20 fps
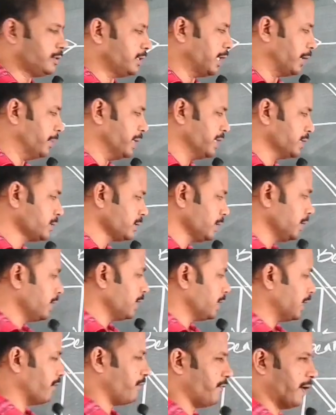That means
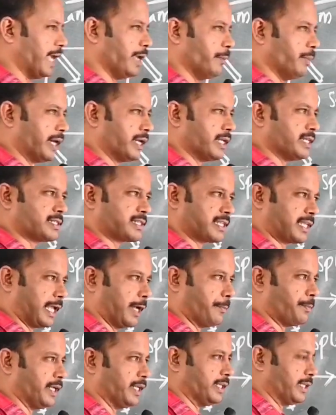the fiber is
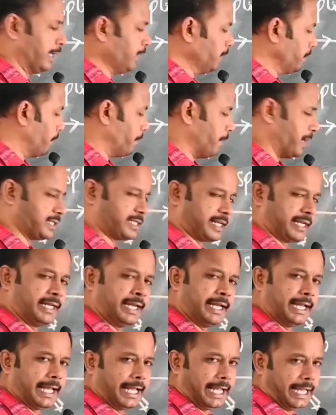kept in the
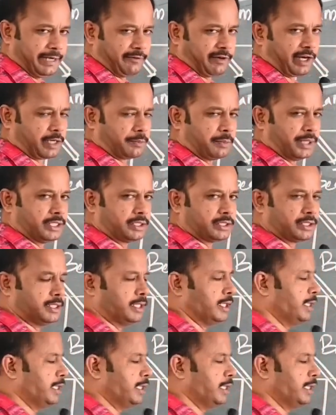measuring environment.